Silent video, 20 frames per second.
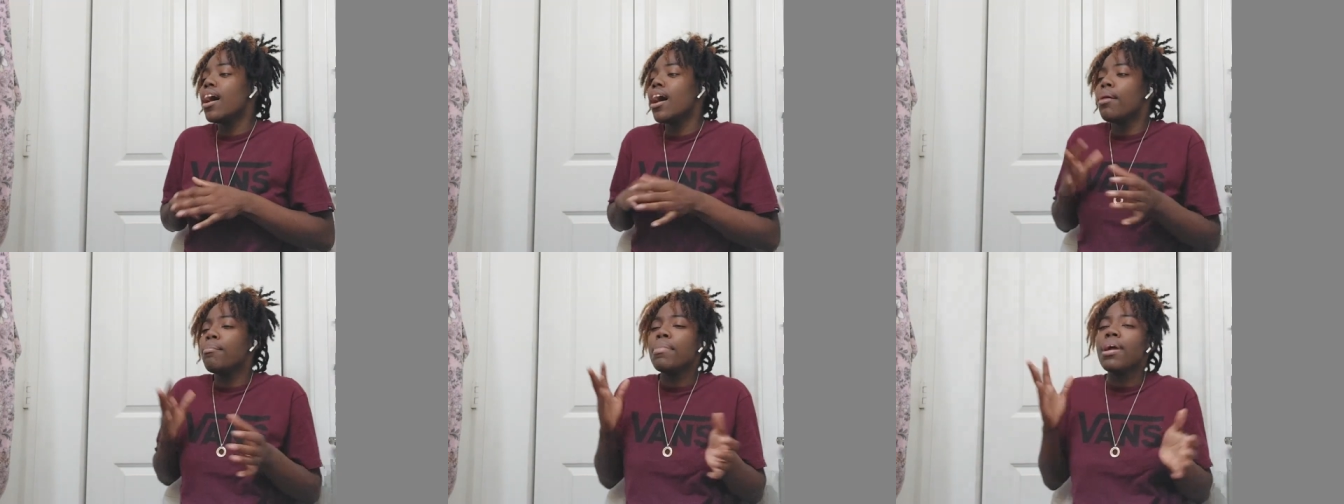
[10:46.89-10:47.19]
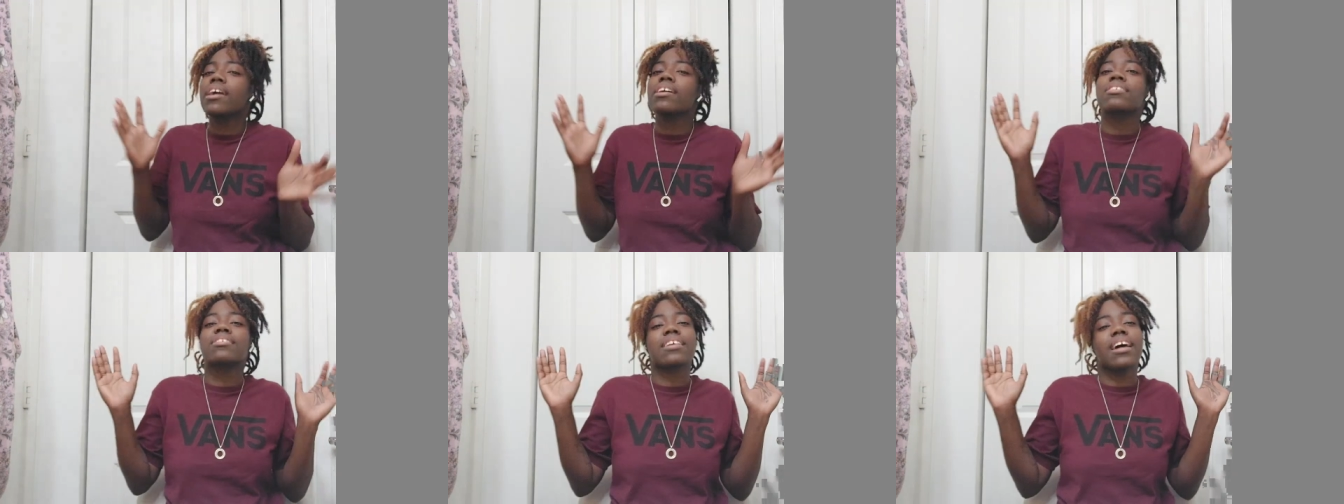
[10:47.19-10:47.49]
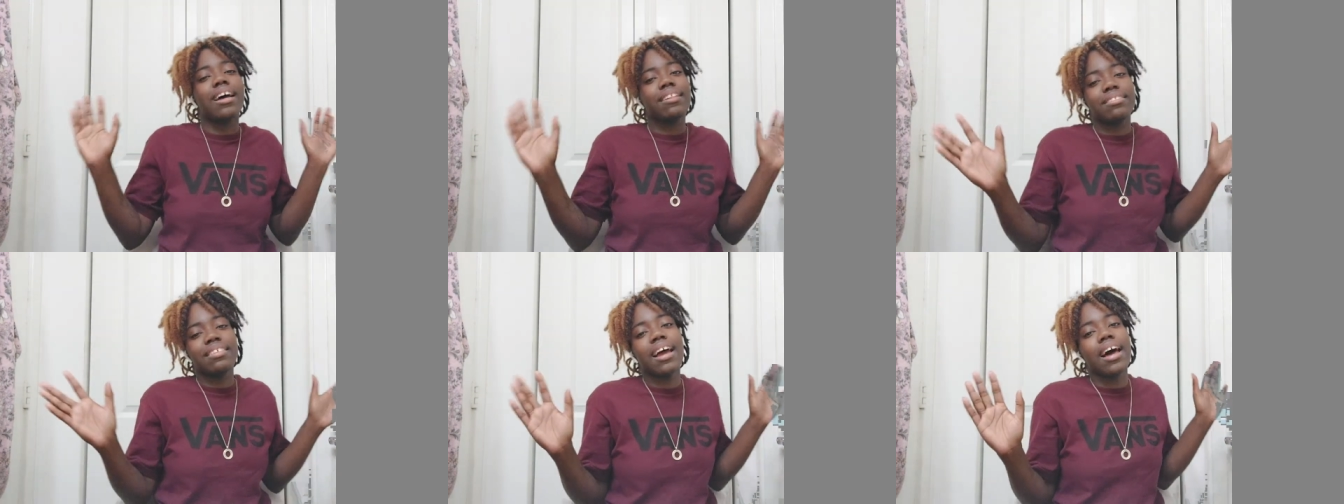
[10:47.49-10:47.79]
America's
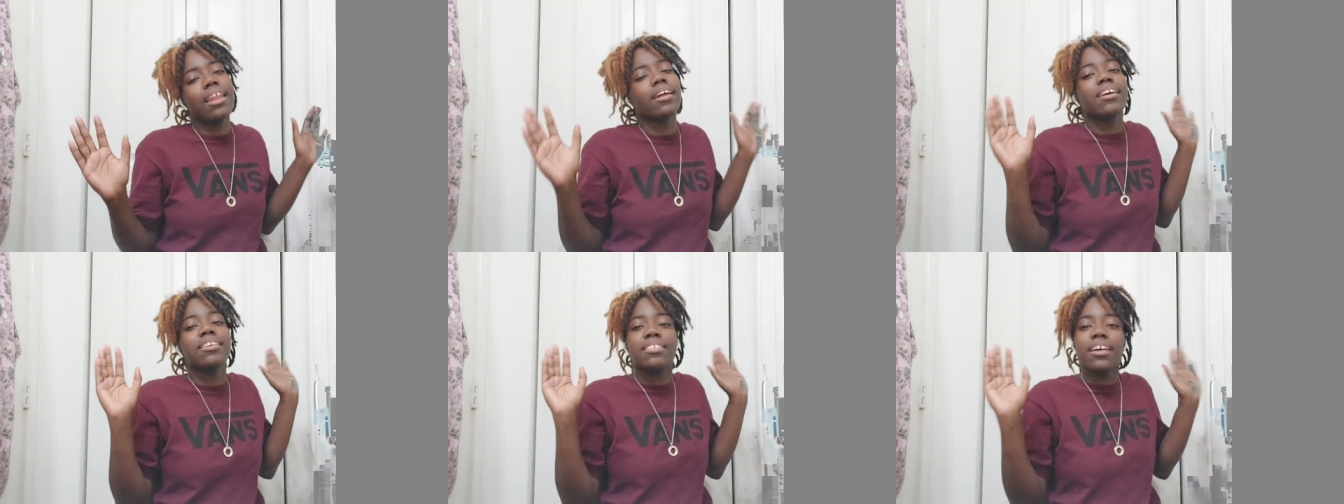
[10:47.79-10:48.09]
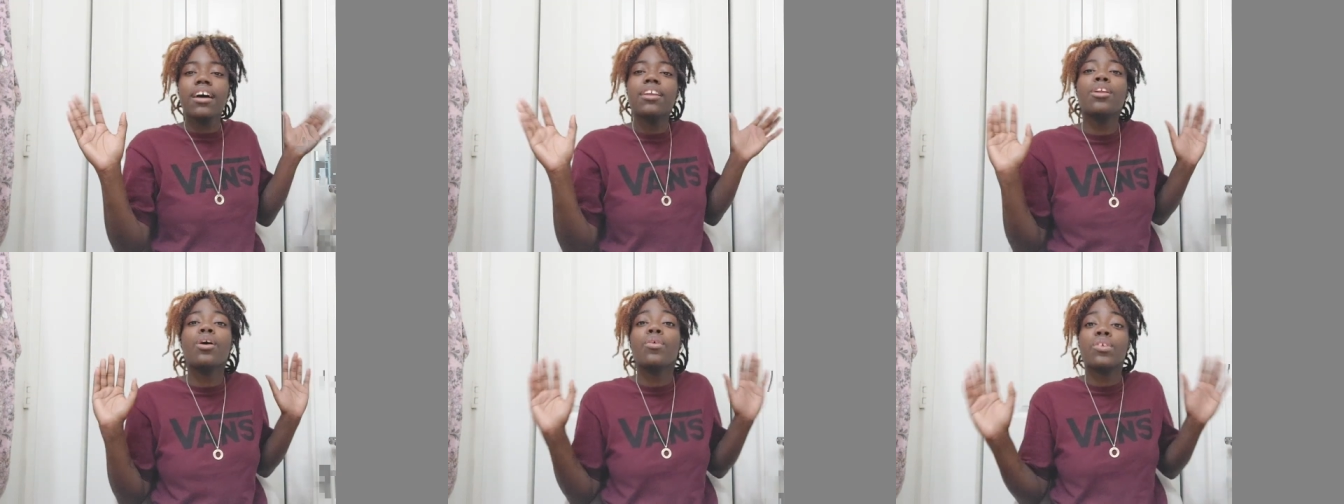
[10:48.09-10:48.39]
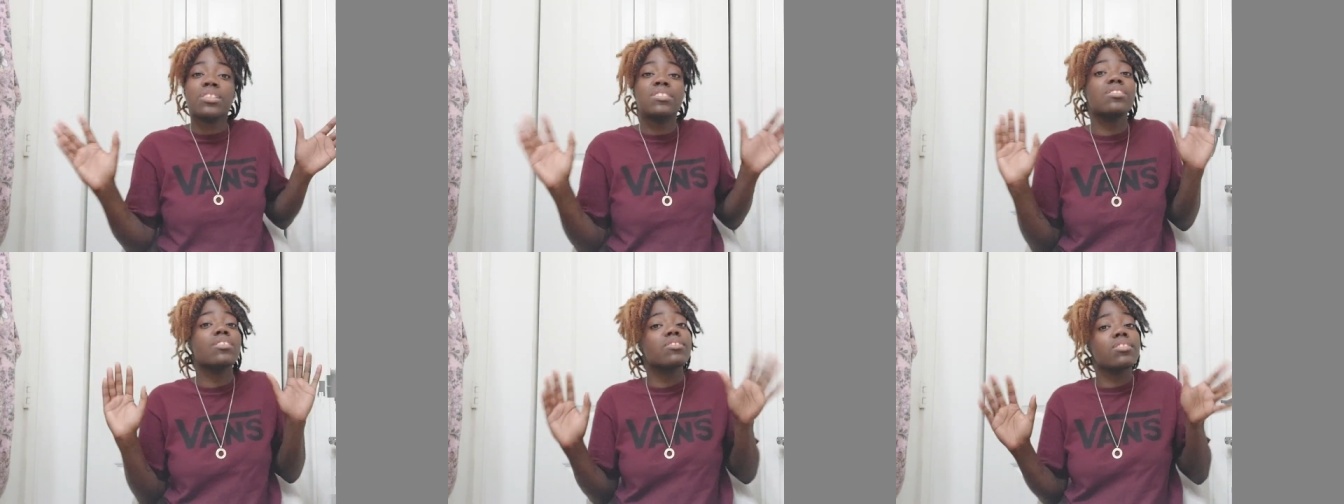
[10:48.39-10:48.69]
Got Talent, because I know
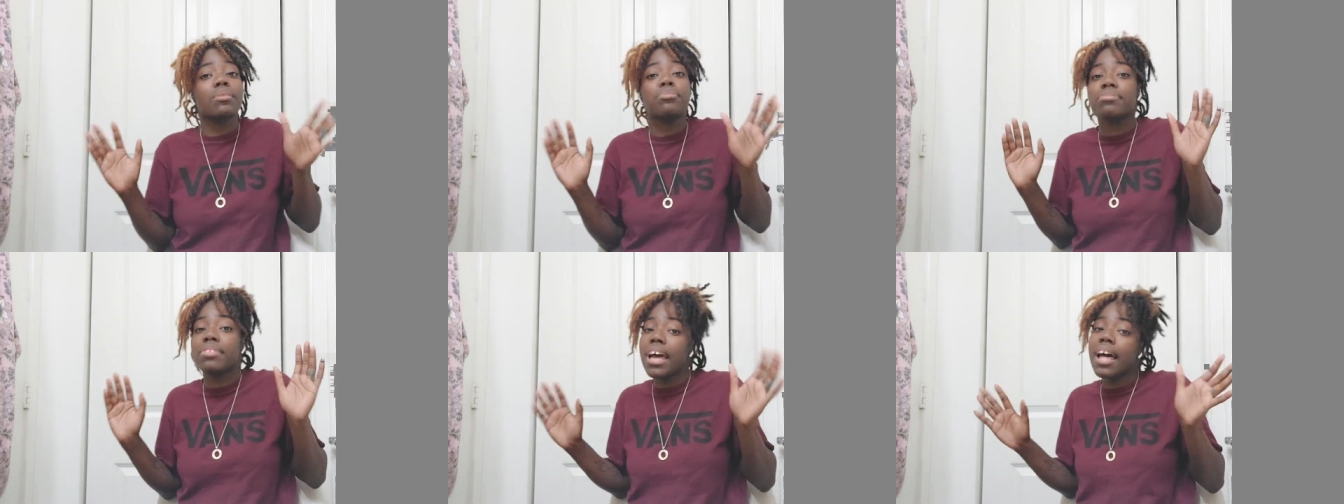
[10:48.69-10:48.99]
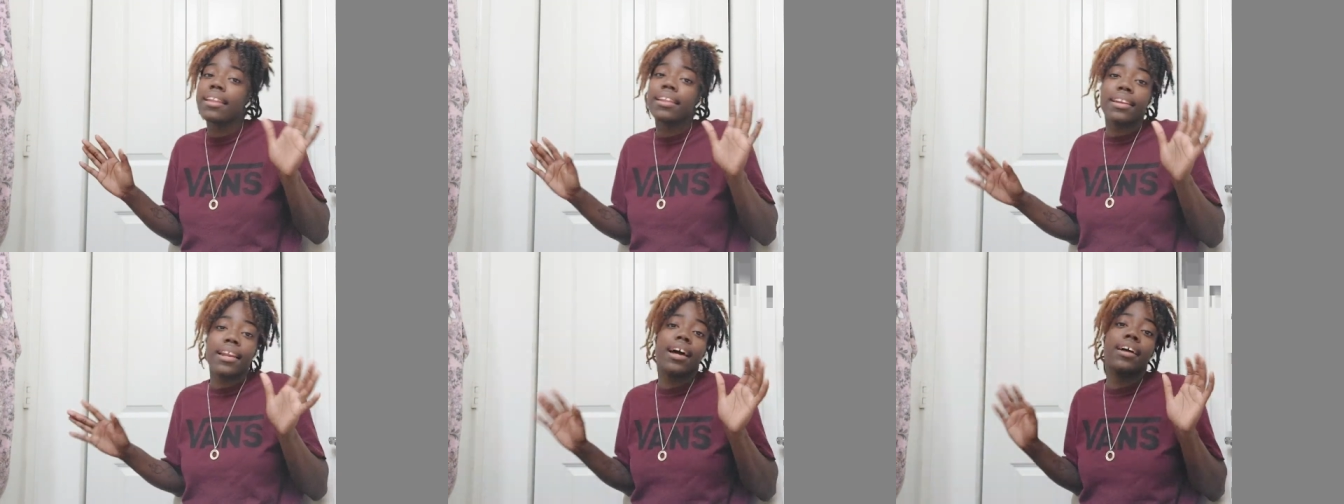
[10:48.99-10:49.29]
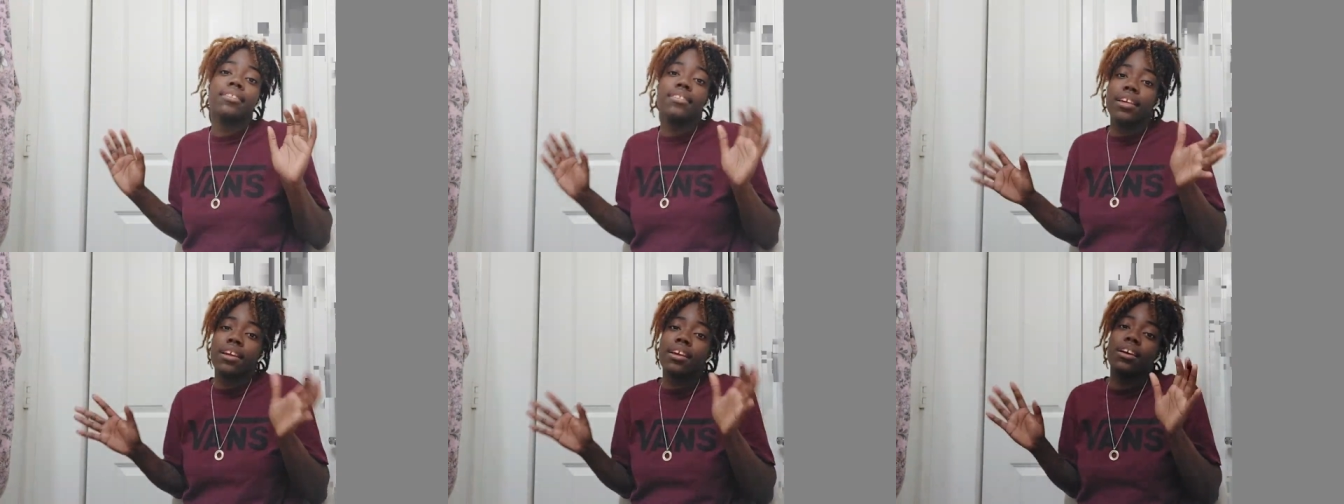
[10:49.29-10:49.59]
it's still some talent
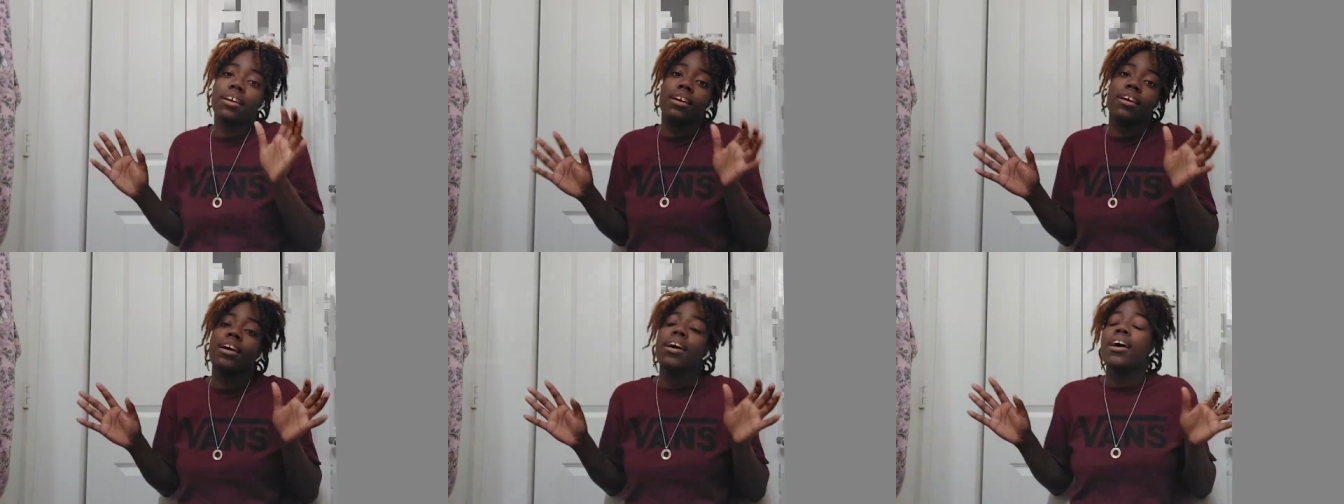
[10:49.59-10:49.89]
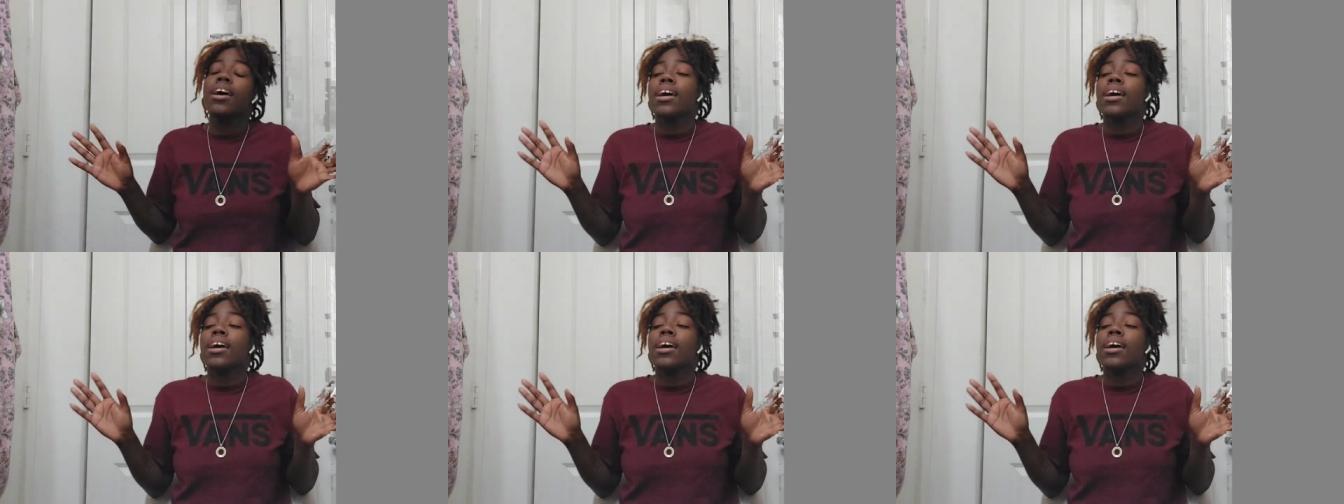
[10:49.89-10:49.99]
out there.